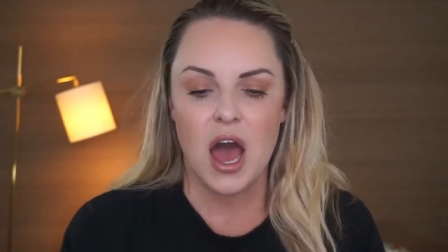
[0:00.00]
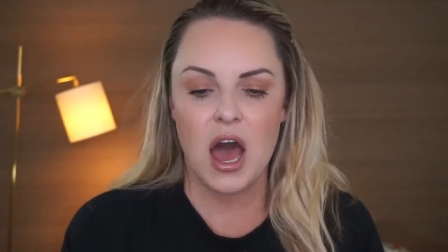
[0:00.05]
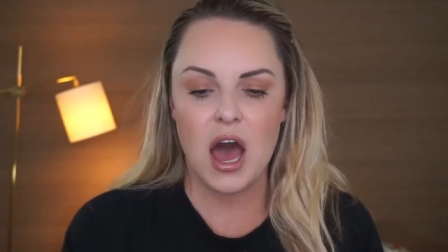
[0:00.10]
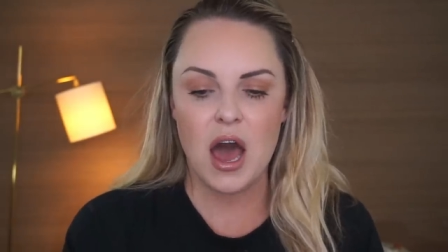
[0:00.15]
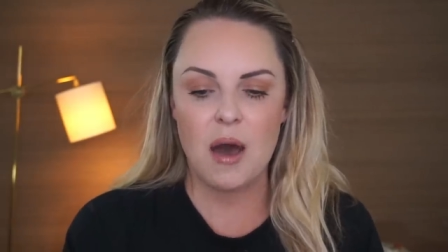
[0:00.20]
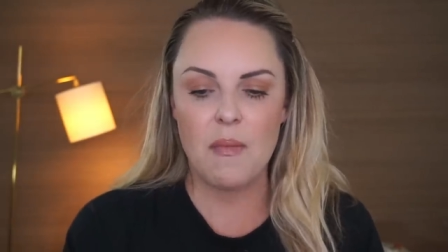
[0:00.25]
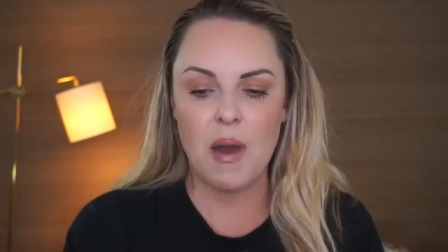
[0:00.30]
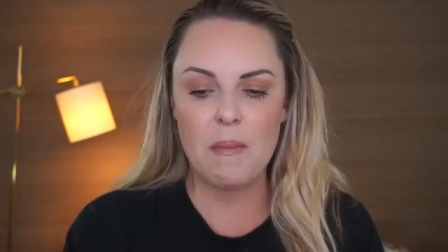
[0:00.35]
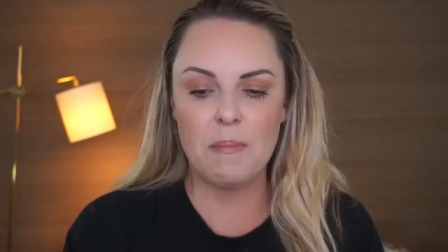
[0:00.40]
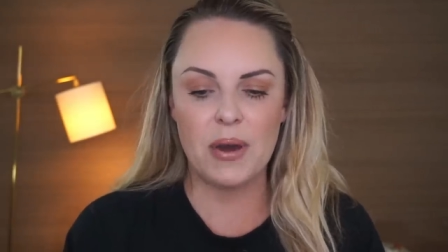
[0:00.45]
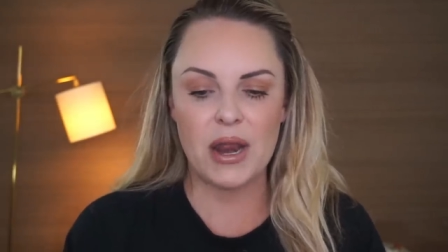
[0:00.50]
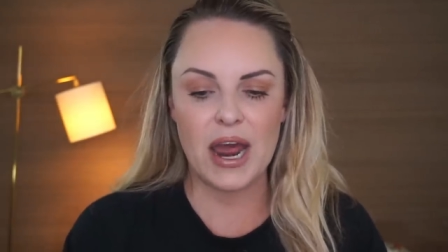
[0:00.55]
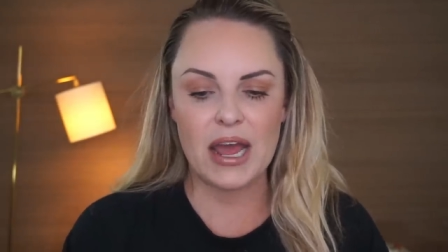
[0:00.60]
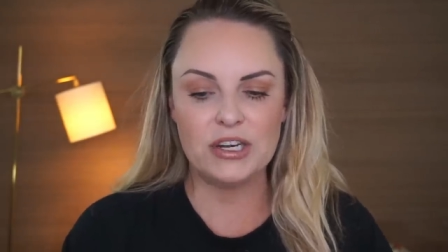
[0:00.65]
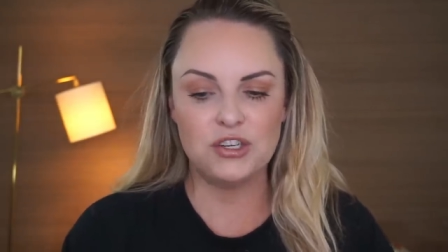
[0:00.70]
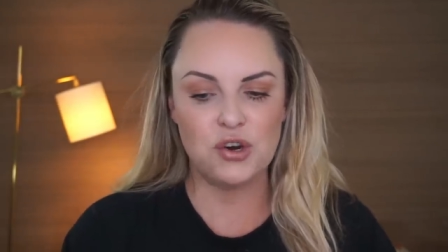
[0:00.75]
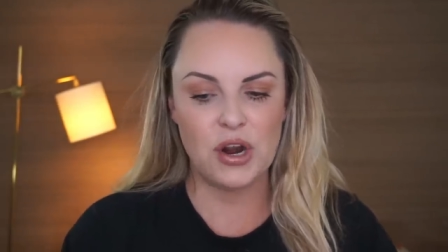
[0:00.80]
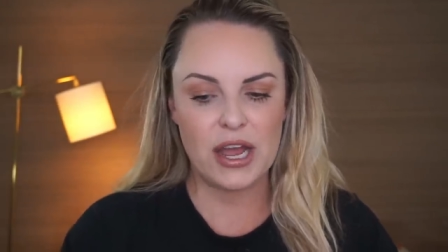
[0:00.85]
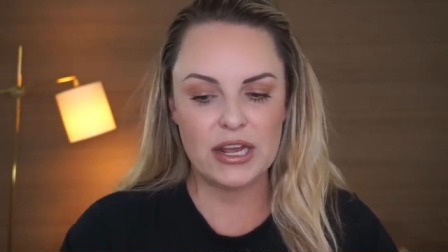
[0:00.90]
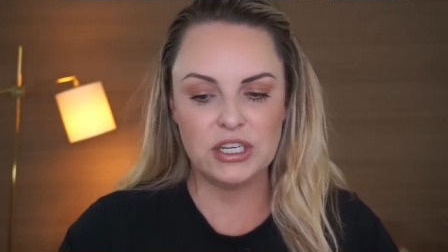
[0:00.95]
um, but
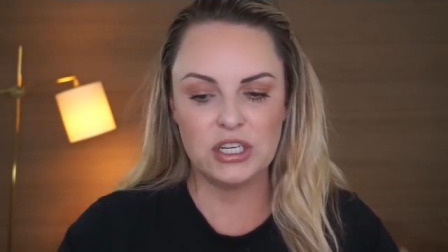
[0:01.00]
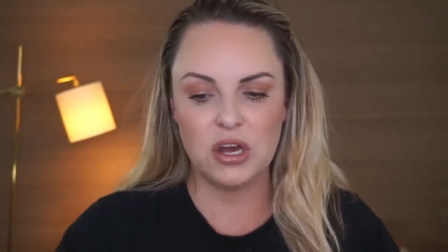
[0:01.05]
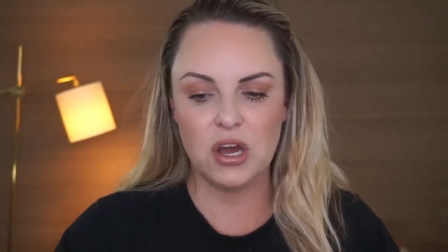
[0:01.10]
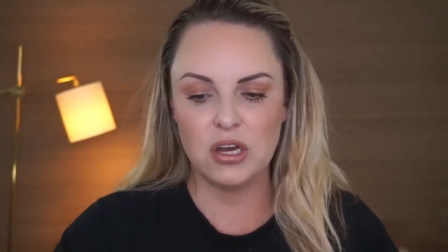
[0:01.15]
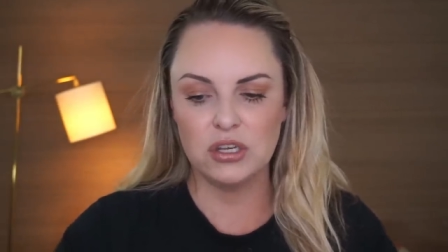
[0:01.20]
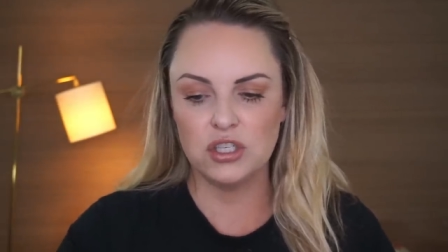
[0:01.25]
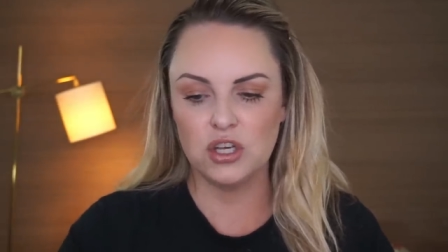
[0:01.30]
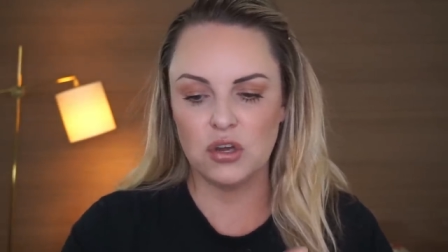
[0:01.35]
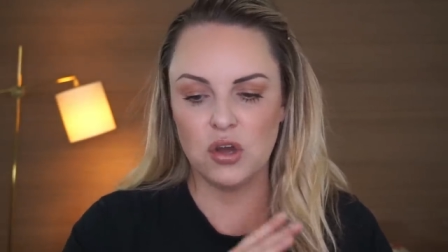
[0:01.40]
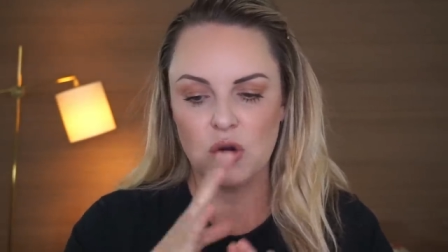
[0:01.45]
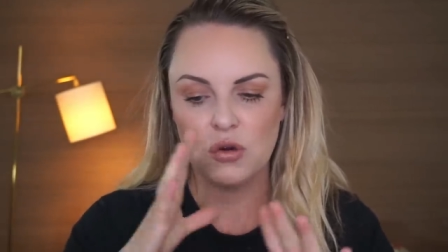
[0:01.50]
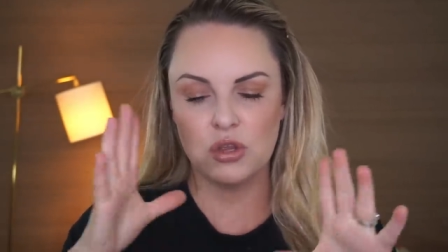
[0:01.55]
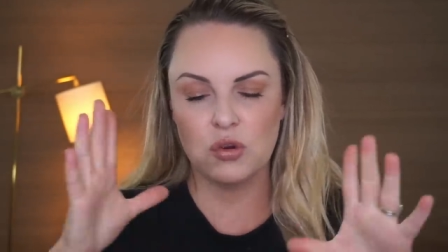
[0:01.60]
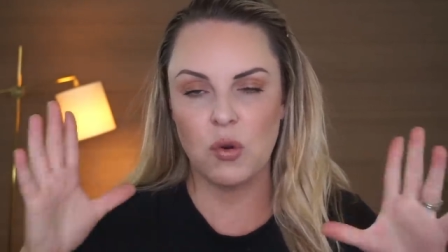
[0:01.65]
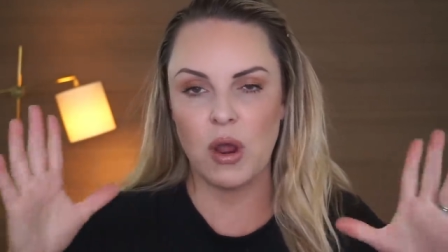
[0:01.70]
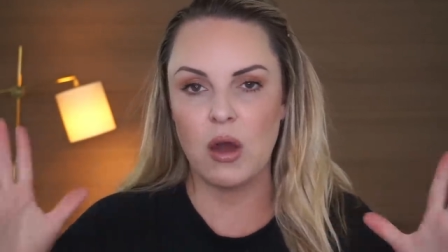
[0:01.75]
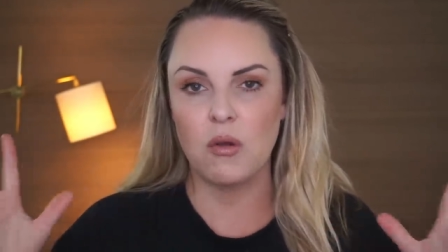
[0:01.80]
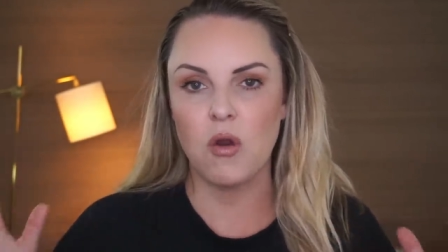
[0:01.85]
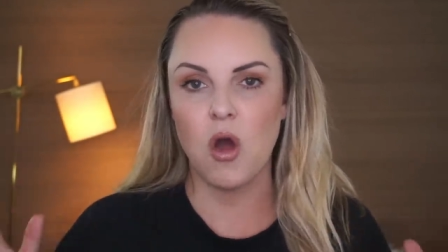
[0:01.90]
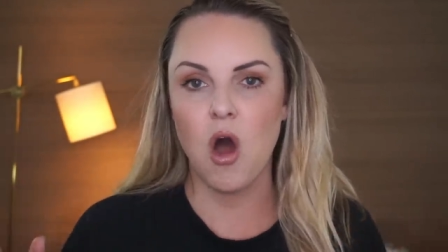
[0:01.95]
I tried to also go
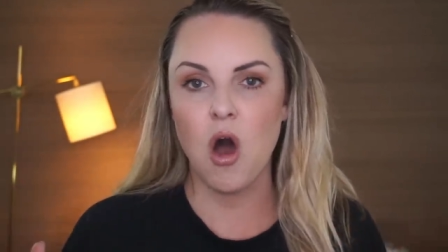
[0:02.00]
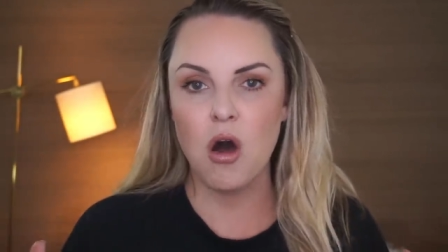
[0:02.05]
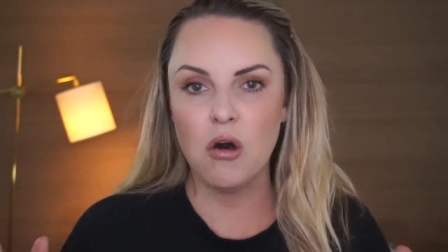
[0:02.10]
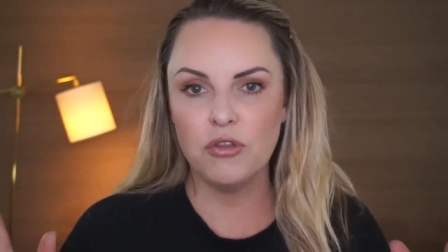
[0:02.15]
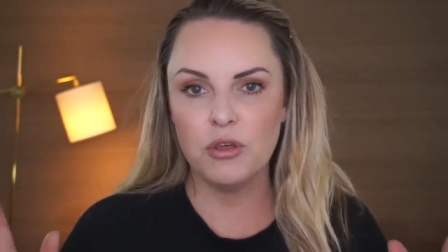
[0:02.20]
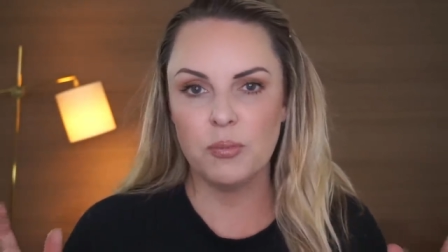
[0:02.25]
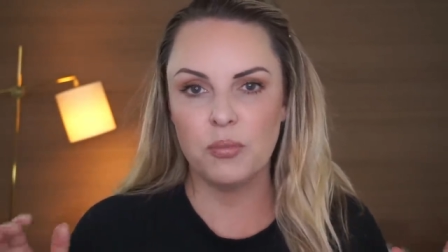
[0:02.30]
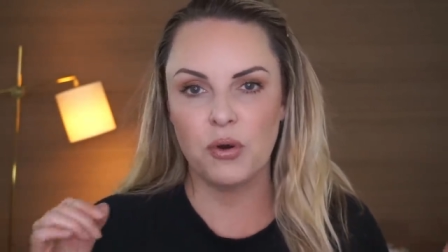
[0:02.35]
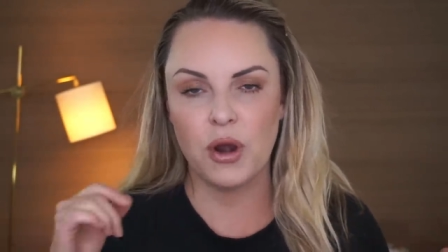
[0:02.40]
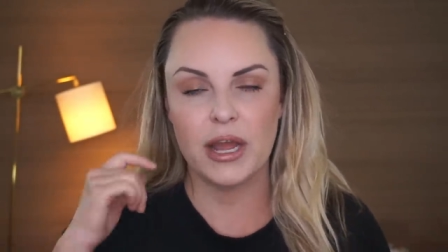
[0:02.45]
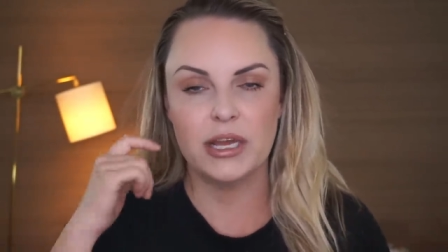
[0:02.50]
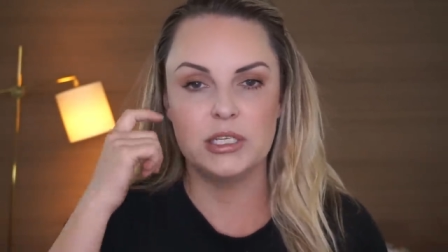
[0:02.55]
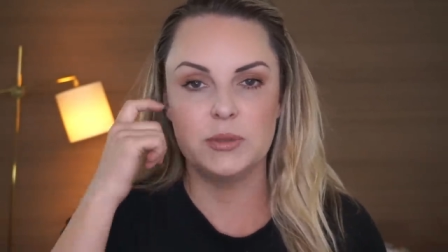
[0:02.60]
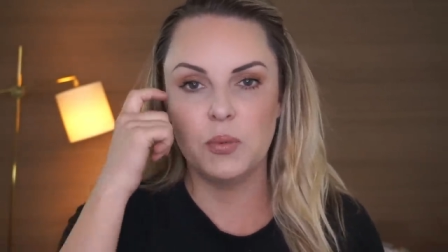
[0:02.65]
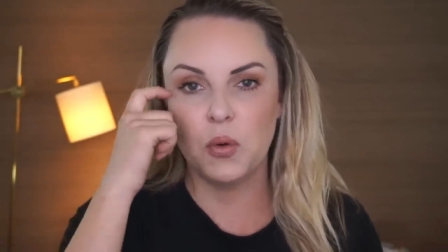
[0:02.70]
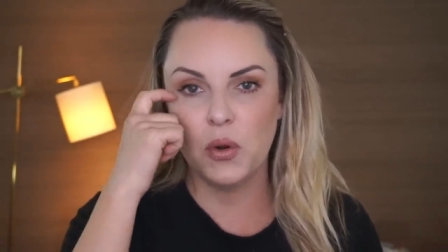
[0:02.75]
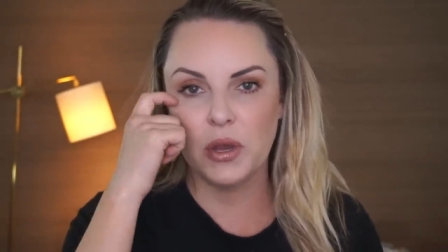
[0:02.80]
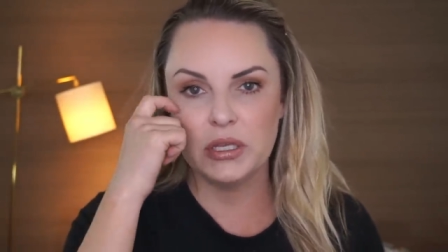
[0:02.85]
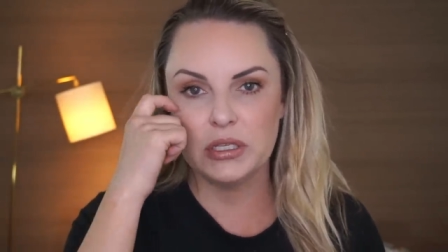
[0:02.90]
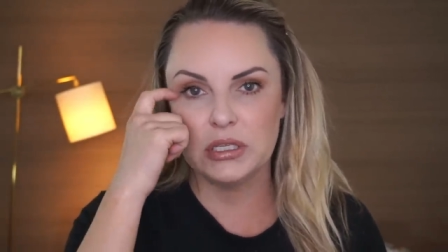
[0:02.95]
throughout all the price
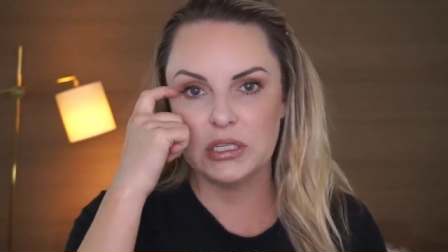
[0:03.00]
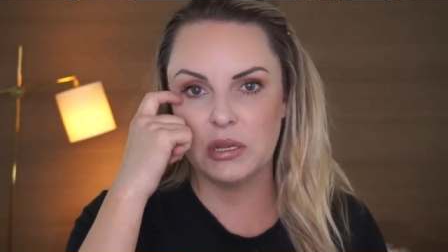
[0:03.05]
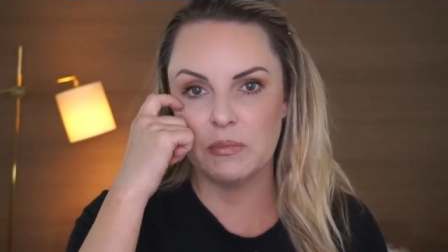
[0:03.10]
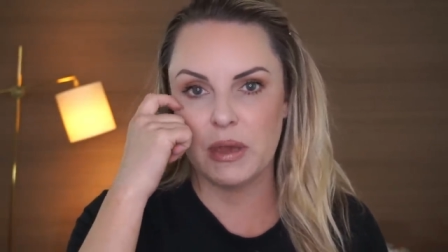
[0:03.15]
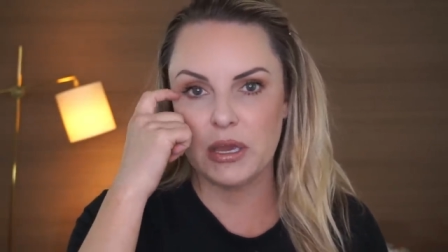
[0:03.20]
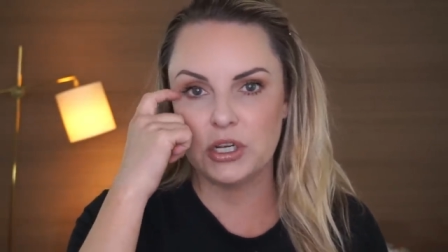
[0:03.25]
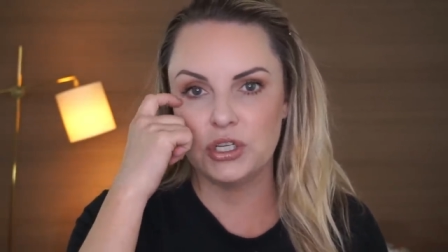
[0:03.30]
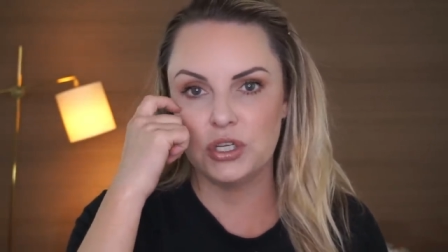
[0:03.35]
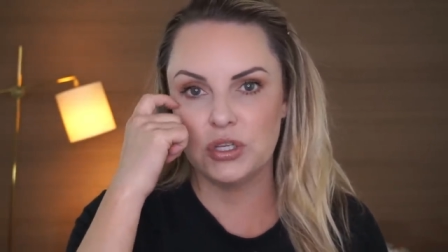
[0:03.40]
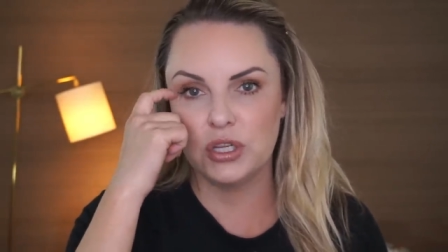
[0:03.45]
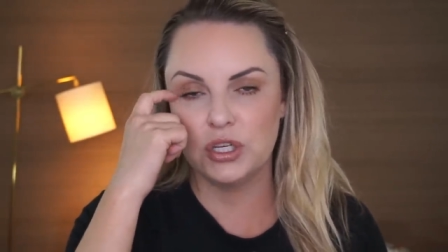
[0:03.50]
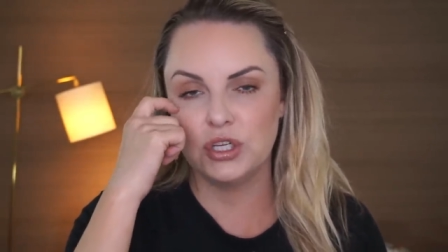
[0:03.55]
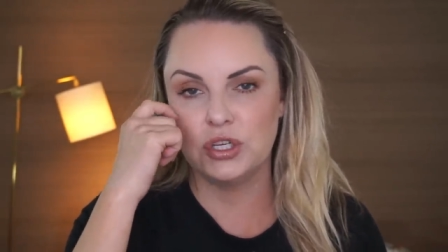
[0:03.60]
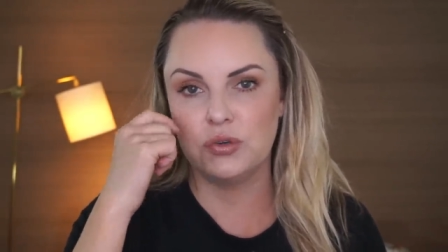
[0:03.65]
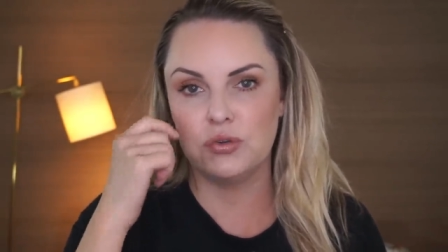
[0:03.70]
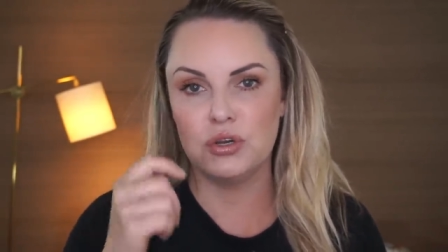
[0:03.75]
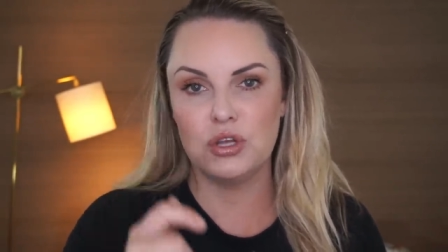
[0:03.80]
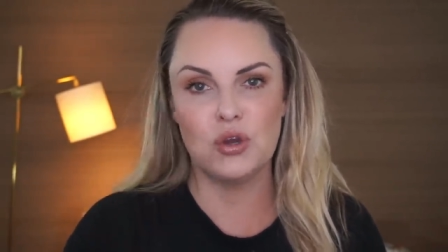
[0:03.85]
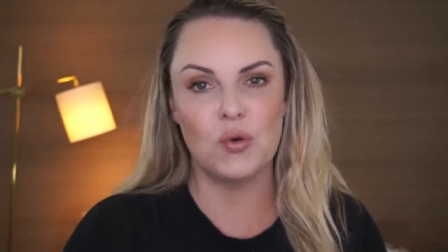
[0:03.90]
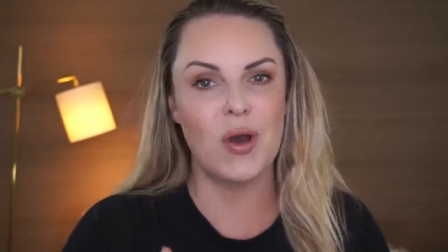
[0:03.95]
points to make sure that
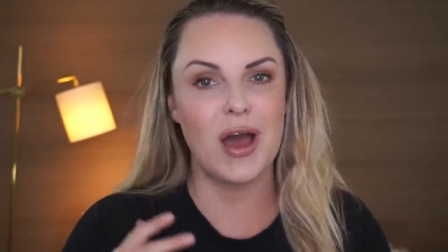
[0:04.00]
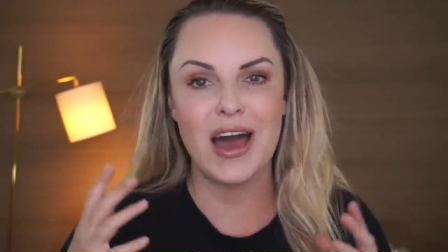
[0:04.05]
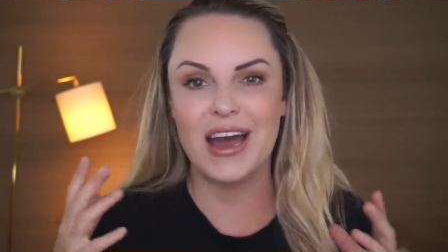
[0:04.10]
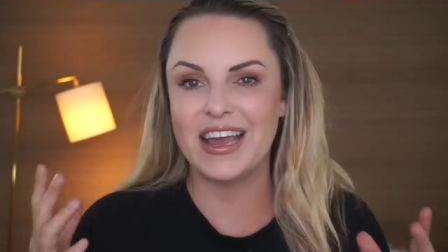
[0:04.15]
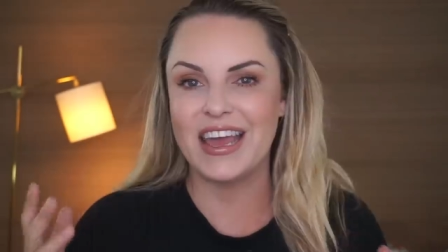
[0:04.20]
you knew.